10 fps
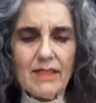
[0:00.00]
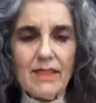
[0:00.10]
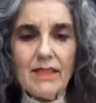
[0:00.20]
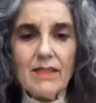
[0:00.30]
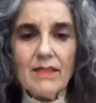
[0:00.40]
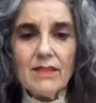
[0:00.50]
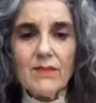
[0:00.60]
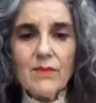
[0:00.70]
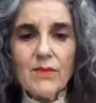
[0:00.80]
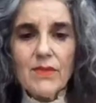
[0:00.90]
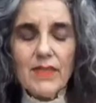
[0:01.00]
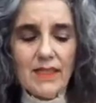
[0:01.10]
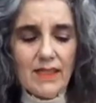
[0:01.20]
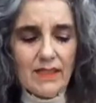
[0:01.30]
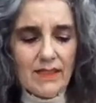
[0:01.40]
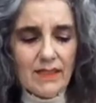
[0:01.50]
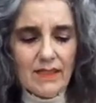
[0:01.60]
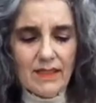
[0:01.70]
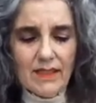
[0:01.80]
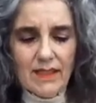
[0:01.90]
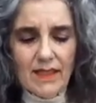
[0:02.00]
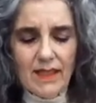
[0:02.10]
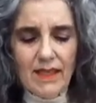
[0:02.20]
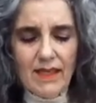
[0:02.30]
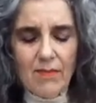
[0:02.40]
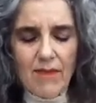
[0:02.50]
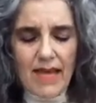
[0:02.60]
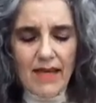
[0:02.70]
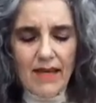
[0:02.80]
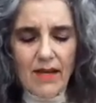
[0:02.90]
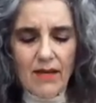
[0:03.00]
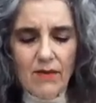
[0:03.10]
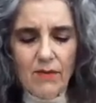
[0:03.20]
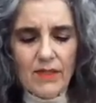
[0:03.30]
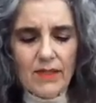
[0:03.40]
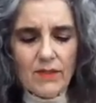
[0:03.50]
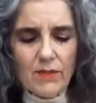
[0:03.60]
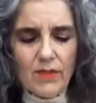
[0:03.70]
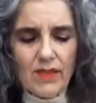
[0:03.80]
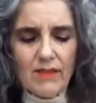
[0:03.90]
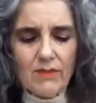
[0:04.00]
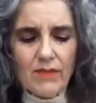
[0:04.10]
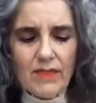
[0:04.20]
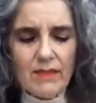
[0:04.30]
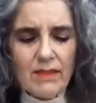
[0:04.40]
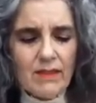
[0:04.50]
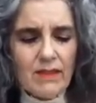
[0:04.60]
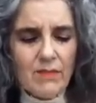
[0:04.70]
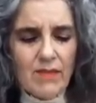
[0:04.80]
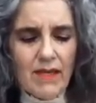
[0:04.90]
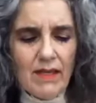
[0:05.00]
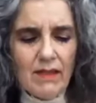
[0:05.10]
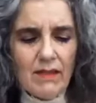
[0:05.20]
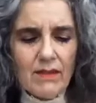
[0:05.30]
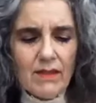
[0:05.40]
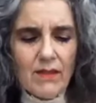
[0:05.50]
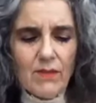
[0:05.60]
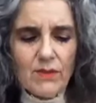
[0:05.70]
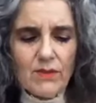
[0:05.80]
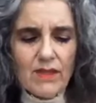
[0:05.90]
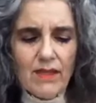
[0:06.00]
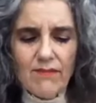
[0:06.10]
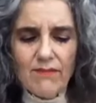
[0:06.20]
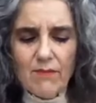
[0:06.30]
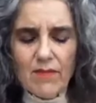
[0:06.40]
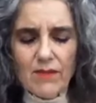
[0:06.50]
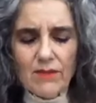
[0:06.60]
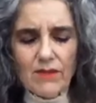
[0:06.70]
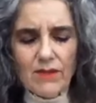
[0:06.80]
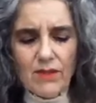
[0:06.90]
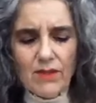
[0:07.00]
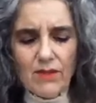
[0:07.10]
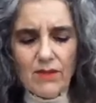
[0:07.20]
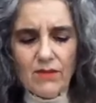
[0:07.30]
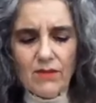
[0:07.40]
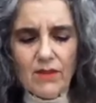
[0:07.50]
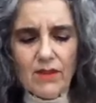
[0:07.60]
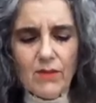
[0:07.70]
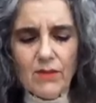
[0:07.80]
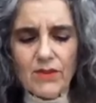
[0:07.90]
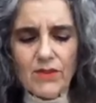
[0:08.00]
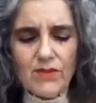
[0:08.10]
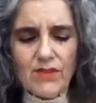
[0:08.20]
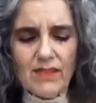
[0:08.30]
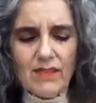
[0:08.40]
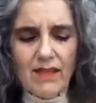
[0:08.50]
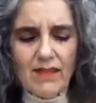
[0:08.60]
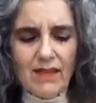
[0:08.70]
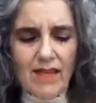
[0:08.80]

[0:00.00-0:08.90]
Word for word: seed woody. Then a mango with a sweet resinous smell, which was unfamiliar to you, which you did not